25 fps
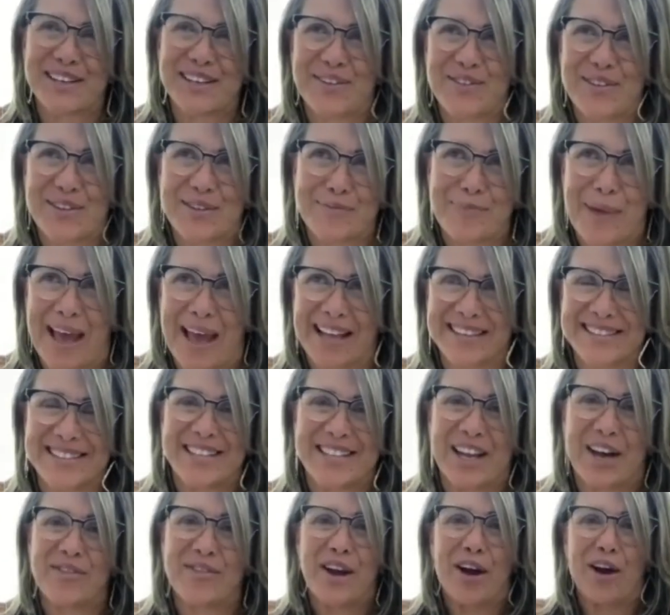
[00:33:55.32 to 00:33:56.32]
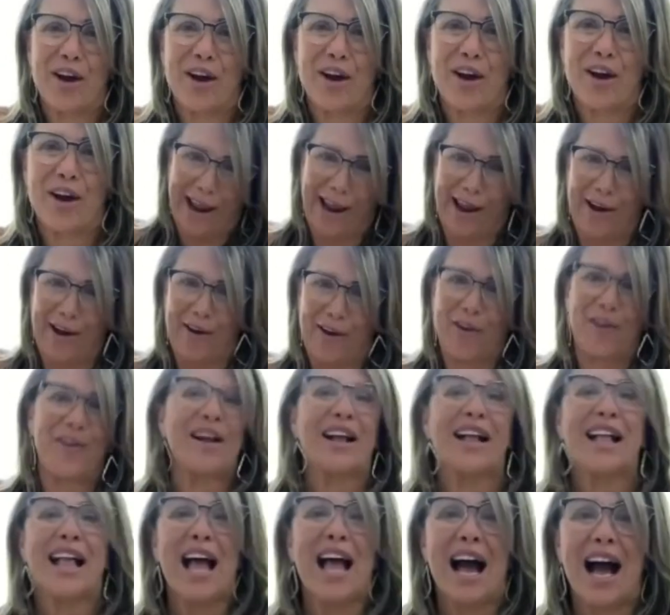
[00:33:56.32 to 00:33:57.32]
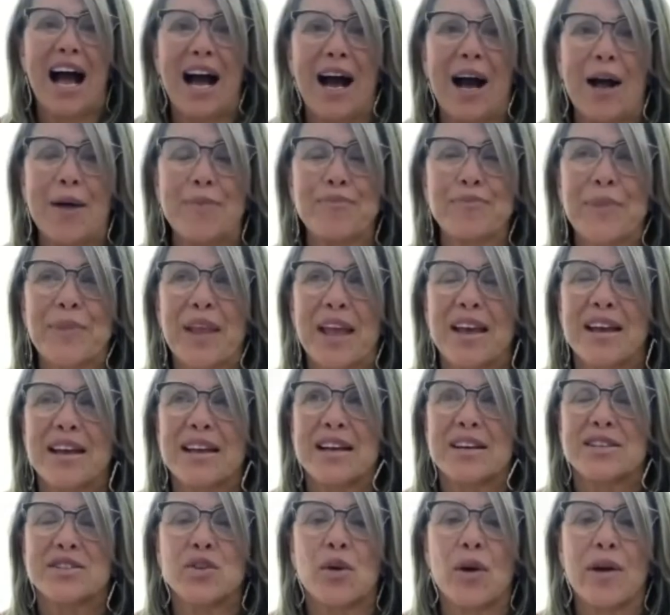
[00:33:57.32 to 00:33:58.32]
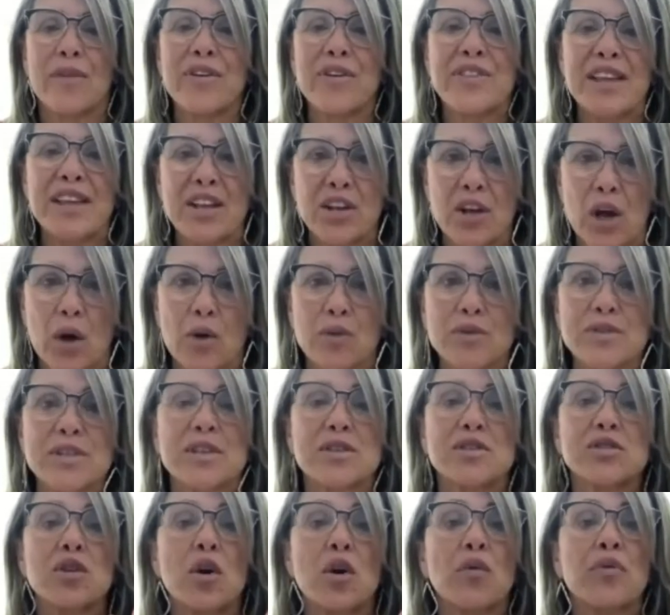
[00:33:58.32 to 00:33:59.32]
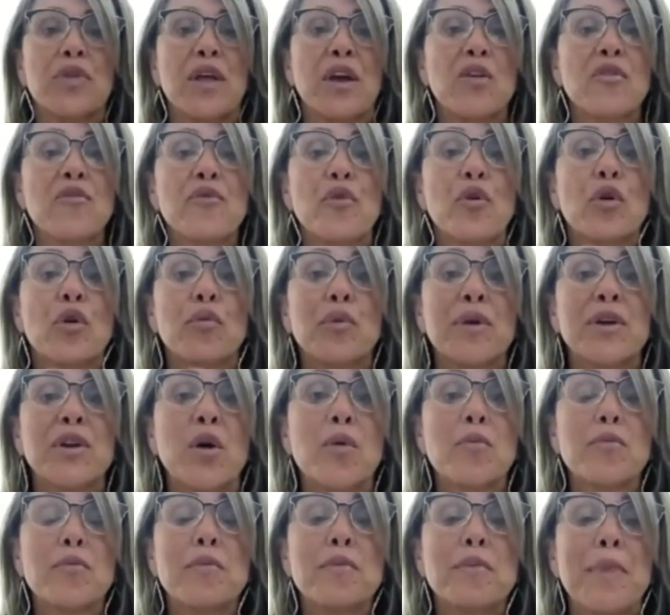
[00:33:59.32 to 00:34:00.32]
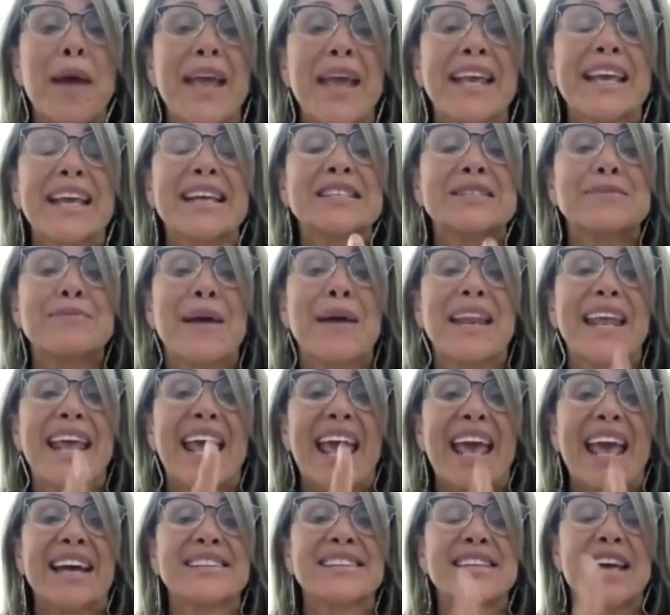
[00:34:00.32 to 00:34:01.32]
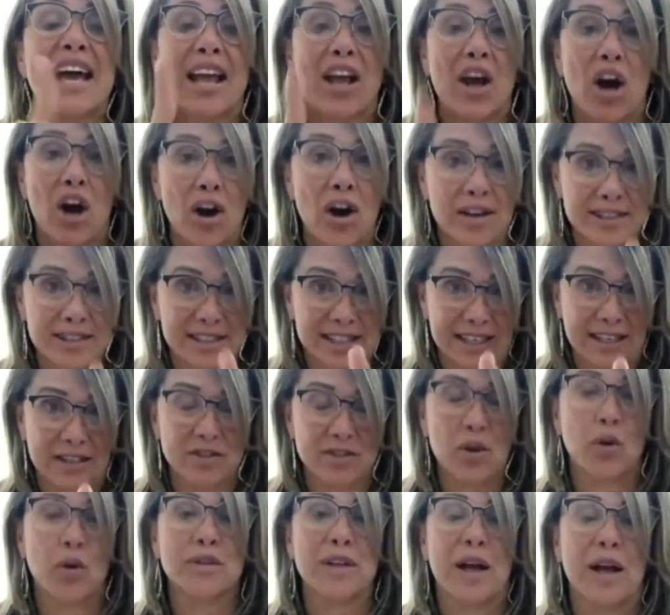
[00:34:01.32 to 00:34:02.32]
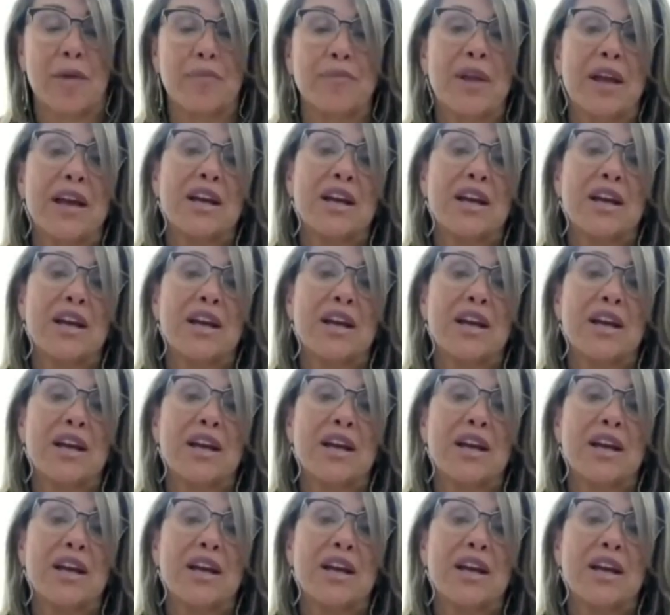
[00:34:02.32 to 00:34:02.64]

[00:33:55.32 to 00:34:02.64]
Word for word: never the bad stuff, our hair. Um, so everything goes. So therefore, we don't make as many antioxidants. Hold on.